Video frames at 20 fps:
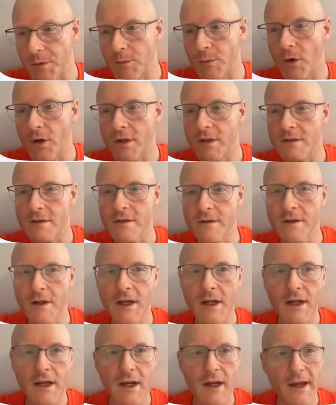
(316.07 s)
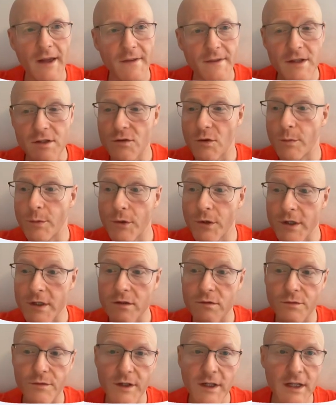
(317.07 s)
be monitored. This report is
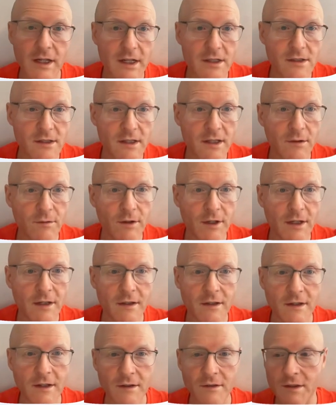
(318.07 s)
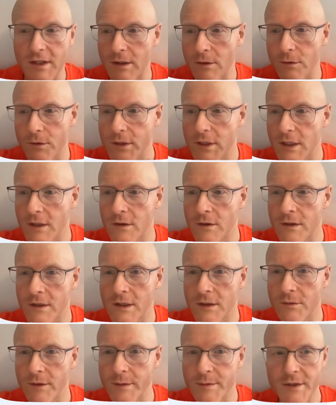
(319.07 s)
free actually. You can download that on
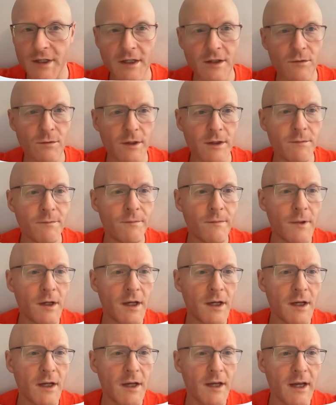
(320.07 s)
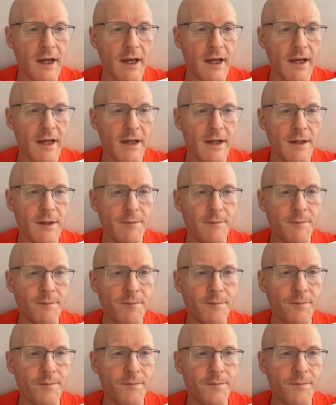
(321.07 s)
our website as well. Um,